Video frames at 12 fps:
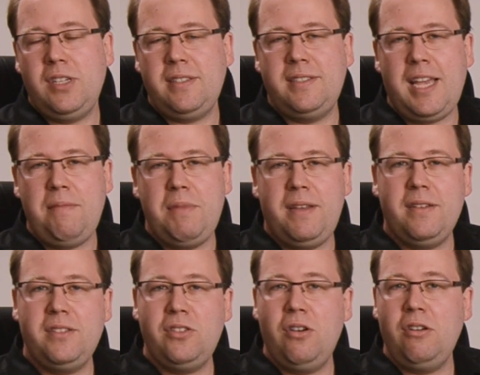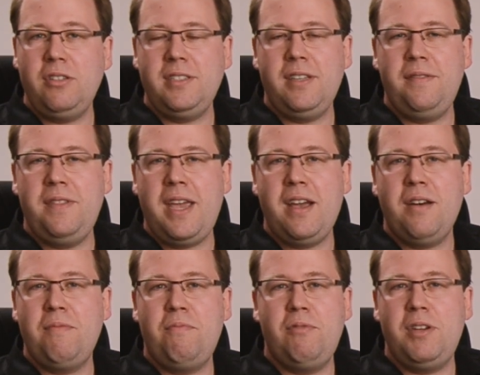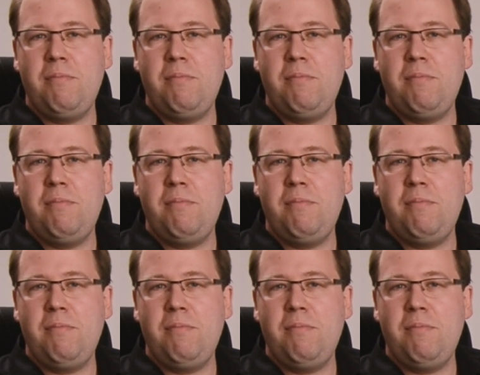just send me their scores and they are pretty